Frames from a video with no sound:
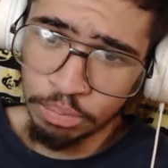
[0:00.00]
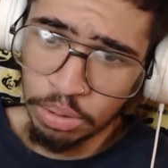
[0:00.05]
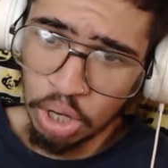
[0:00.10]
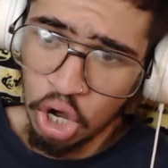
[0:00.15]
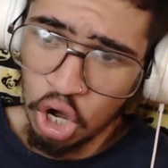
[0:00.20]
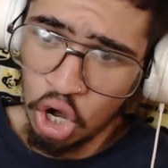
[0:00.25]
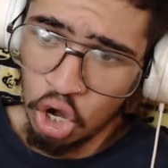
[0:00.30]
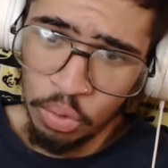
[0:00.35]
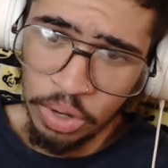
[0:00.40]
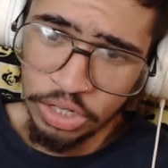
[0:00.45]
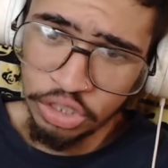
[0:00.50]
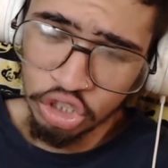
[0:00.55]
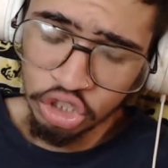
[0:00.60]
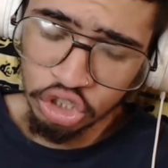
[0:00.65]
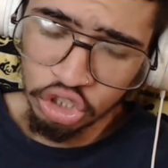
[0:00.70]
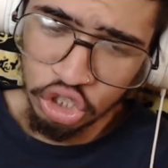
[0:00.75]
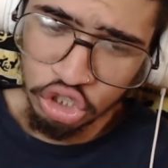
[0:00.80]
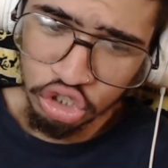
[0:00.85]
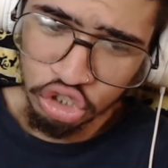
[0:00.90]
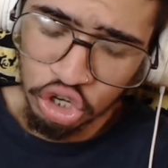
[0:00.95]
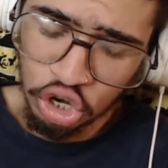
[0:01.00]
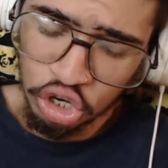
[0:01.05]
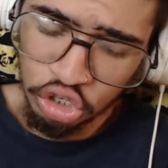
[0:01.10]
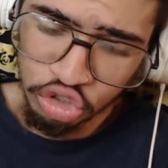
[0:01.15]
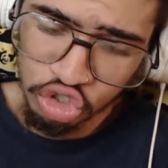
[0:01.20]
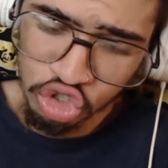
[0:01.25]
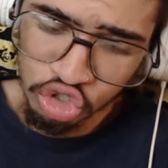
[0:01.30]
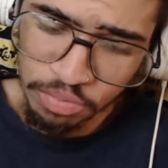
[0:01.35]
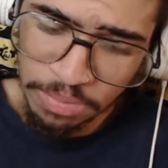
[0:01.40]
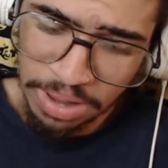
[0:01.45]
bro, and just
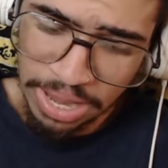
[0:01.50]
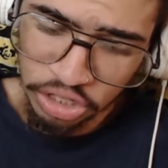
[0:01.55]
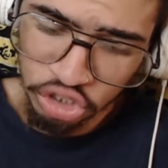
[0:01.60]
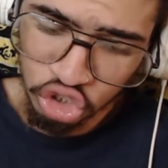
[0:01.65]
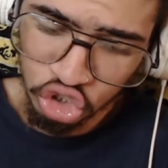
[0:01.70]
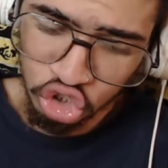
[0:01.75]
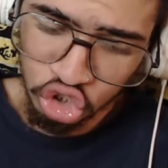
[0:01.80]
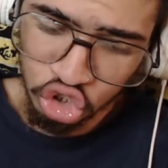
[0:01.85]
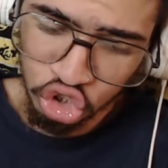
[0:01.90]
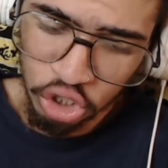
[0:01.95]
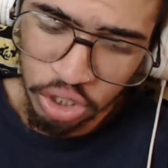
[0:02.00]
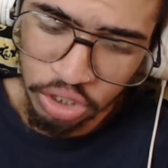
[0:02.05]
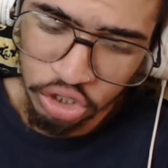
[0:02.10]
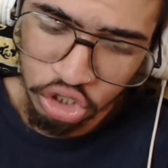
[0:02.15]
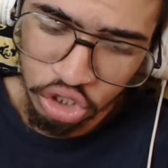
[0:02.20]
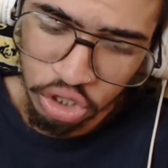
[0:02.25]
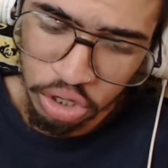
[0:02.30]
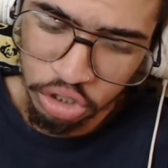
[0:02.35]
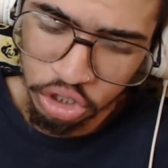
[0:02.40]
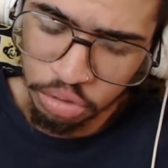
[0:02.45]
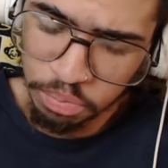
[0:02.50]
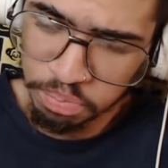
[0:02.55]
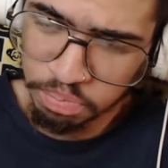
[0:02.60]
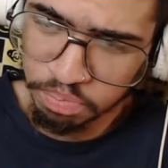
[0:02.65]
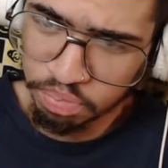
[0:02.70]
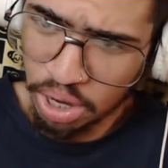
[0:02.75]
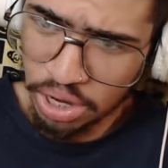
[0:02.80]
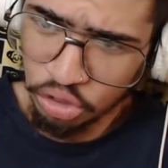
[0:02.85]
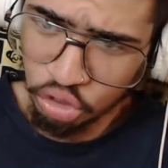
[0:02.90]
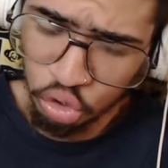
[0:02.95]
start smashing shit. You know, you
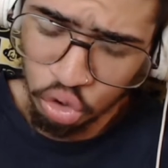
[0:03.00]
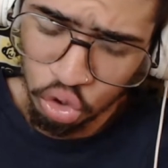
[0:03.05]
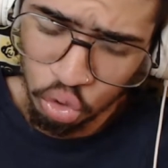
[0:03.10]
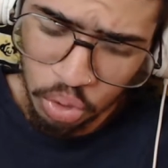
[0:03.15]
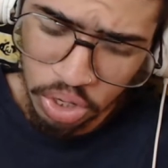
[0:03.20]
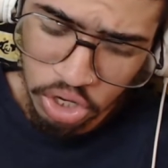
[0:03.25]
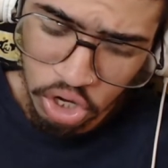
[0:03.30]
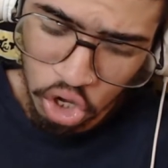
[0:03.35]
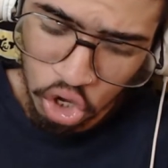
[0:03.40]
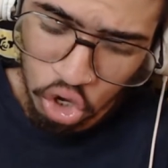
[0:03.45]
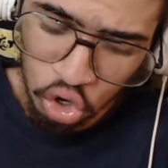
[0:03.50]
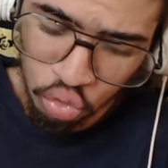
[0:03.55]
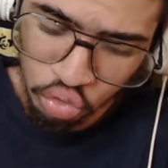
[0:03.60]
break through the windows.